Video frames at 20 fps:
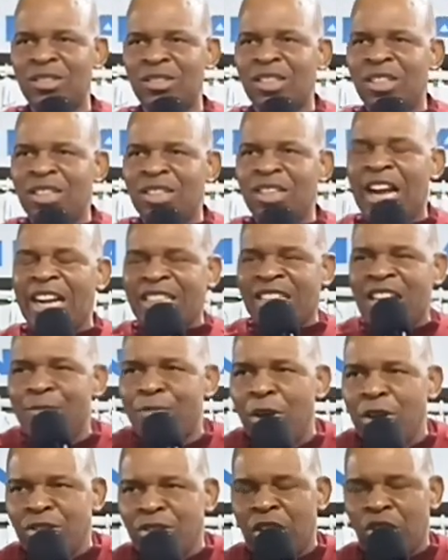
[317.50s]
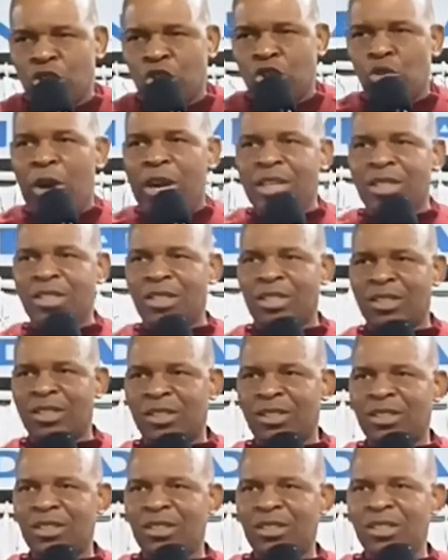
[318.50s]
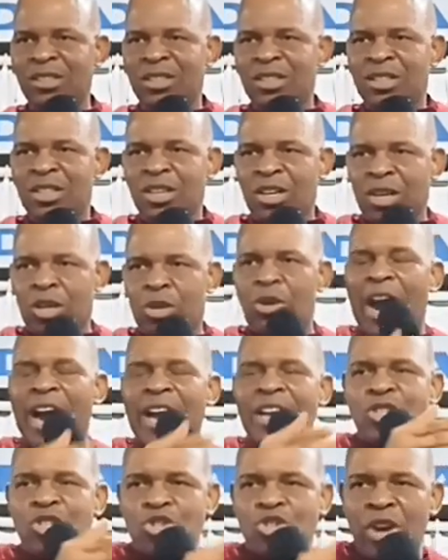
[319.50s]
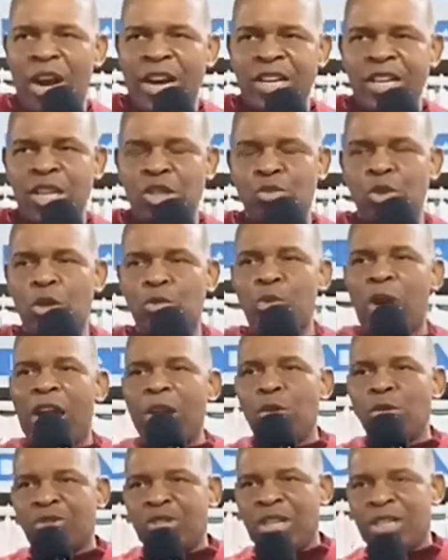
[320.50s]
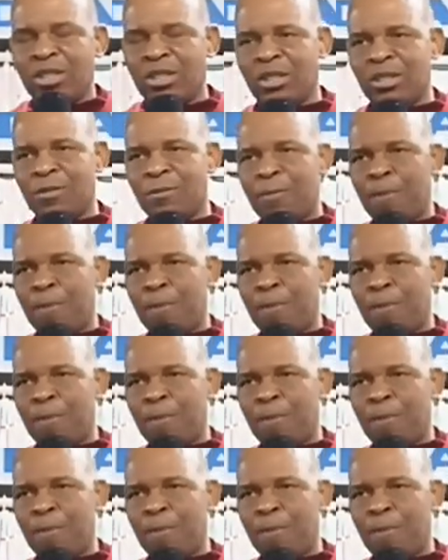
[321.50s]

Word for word: That give us the strength. Amen. Christ's strength is what we are using.